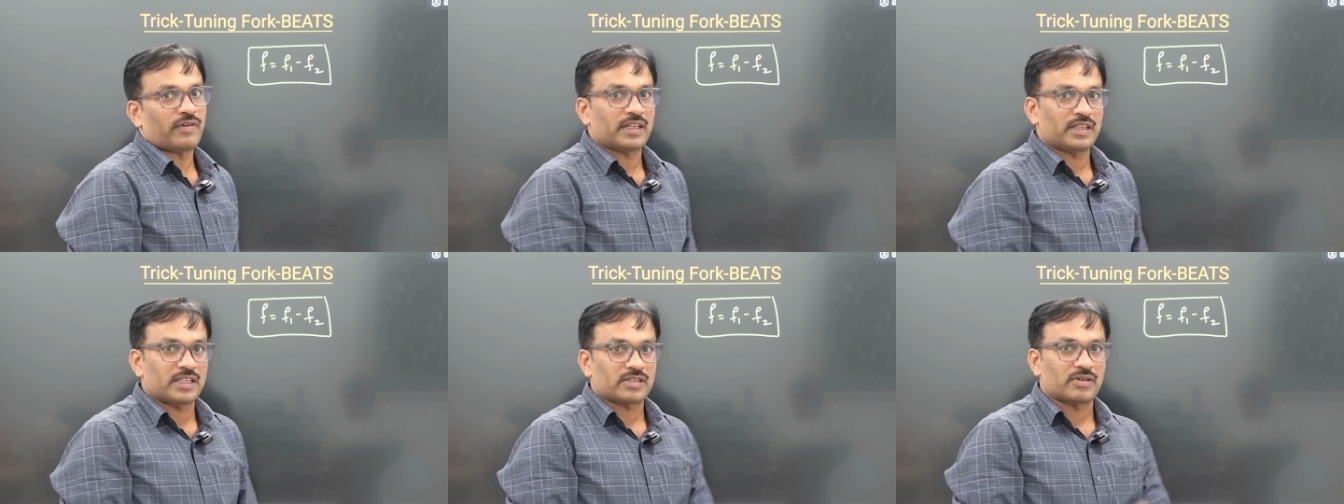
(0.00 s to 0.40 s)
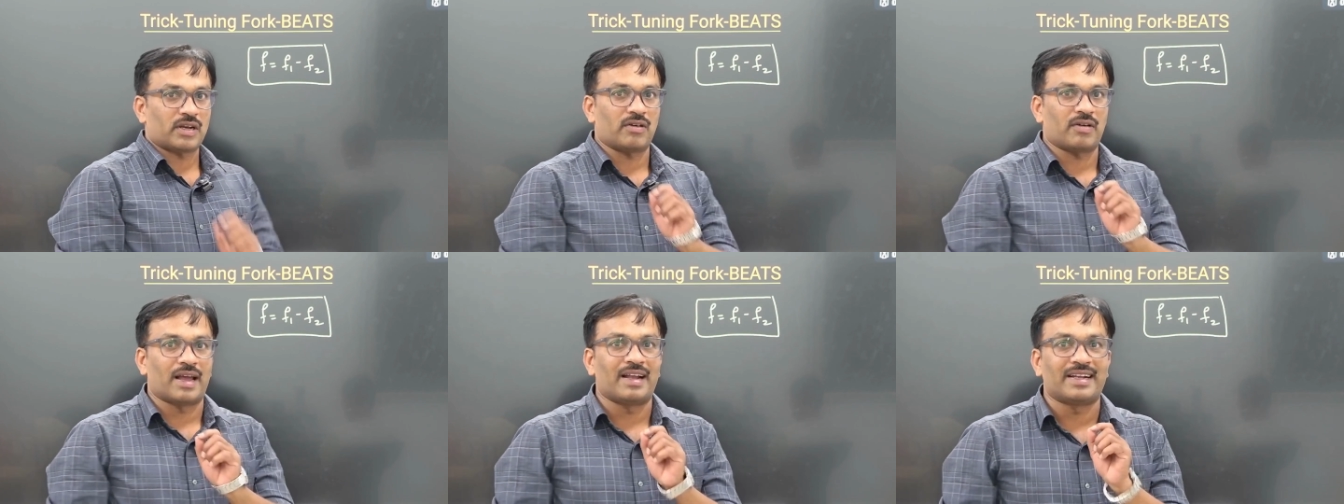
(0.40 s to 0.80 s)
For this one
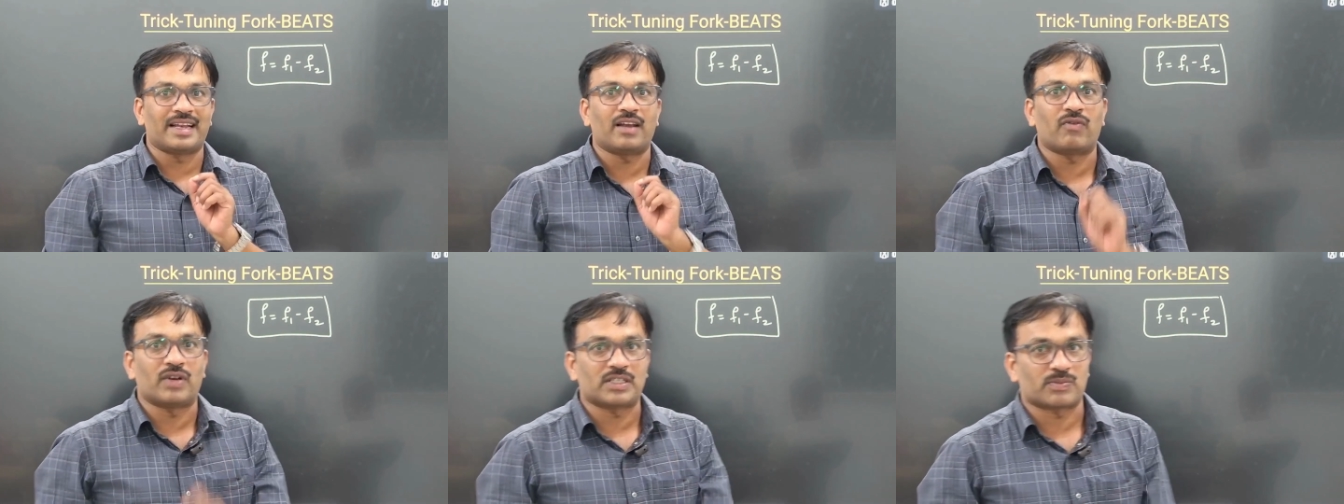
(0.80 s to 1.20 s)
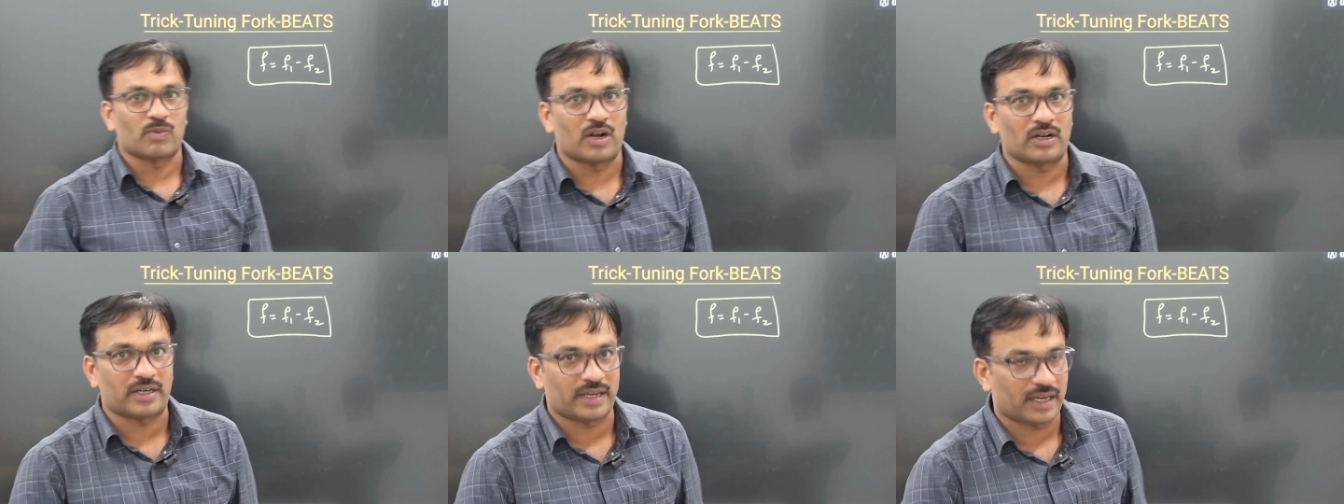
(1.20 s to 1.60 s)
now, I will tell one
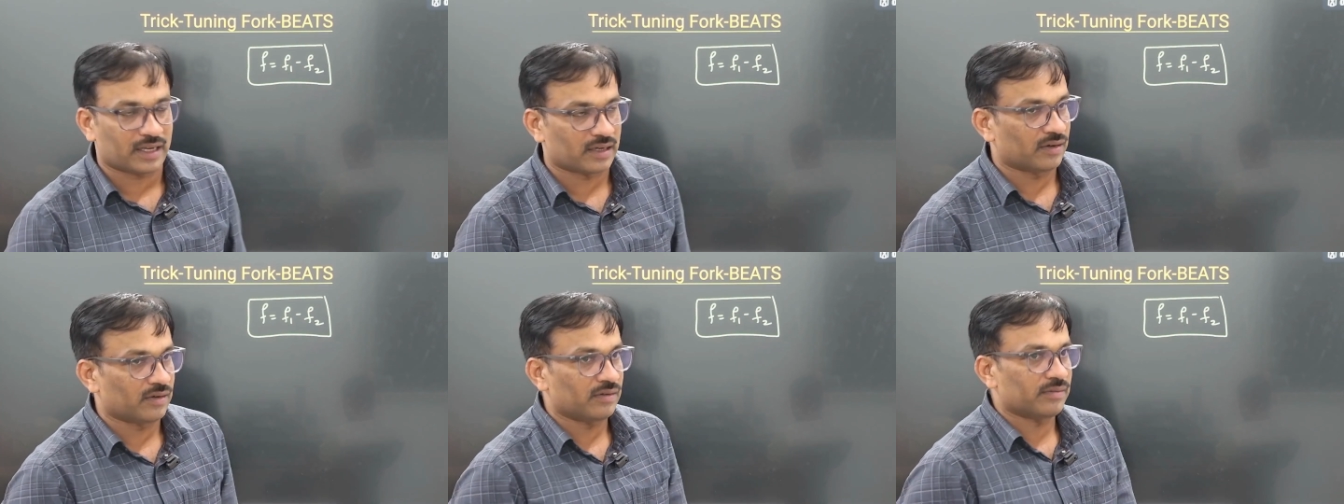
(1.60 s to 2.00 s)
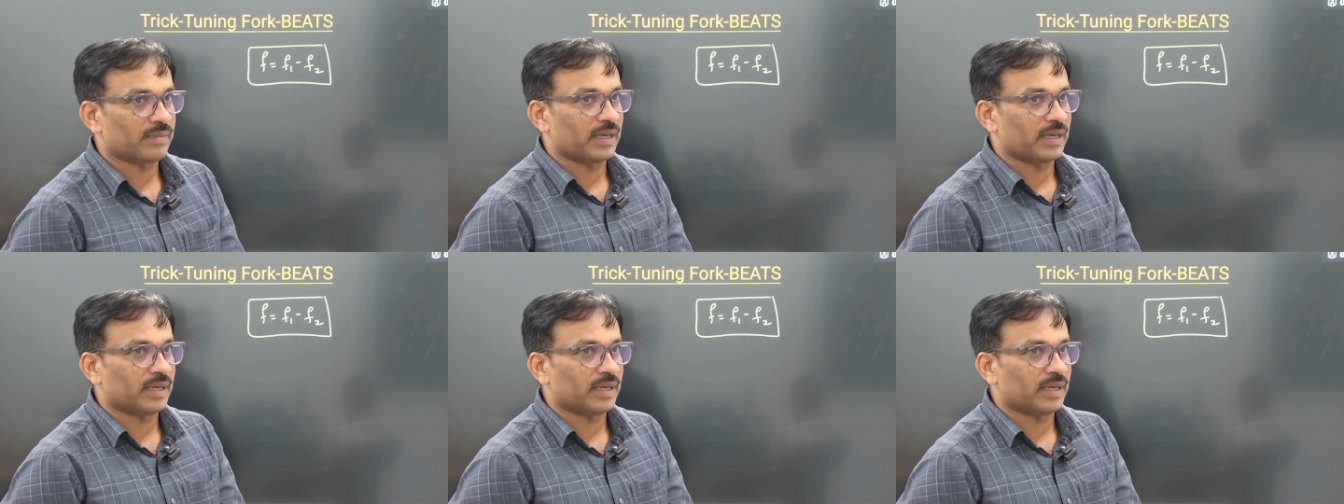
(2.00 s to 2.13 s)
small trick now.